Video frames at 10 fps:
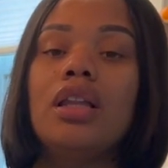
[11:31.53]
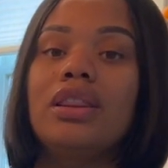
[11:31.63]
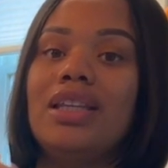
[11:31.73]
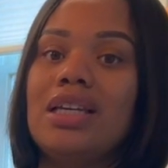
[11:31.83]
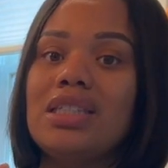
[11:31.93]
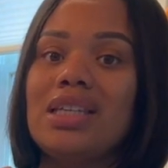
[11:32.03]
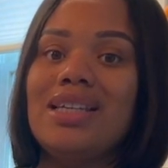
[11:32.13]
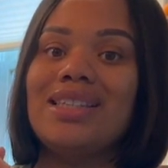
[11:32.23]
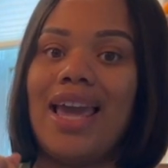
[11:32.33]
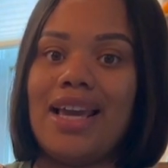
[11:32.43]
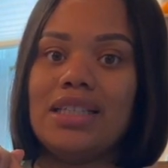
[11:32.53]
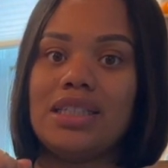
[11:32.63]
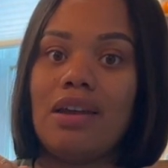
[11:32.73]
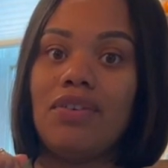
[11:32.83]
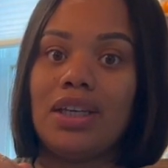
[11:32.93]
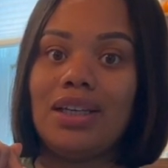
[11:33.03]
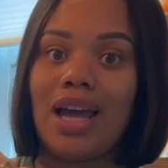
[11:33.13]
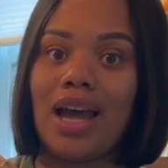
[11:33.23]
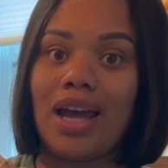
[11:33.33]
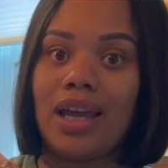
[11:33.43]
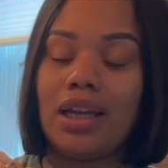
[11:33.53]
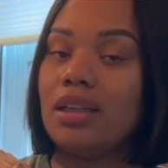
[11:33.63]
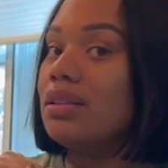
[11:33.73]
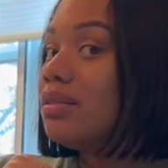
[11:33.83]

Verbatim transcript: This is eight seventy nine.